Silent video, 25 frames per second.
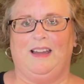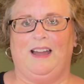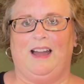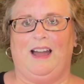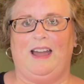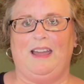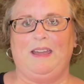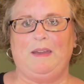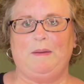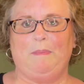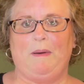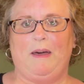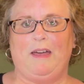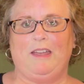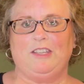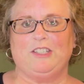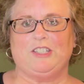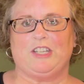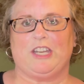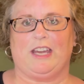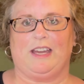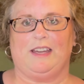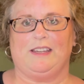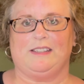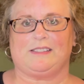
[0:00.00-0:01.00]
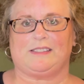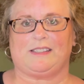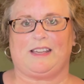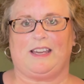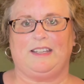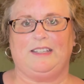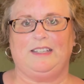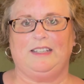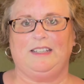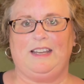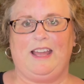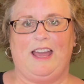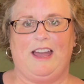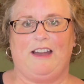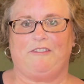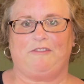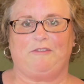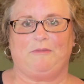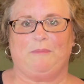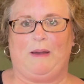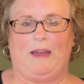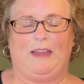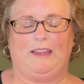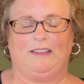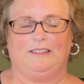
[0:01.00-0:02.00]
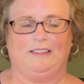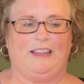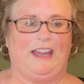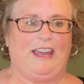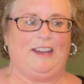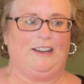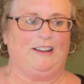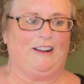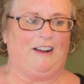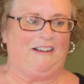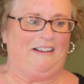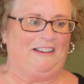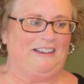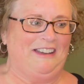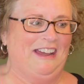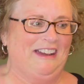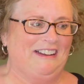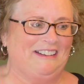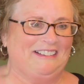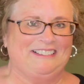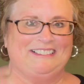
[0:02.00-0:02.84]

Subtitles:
I apologize. I didn't have my light on.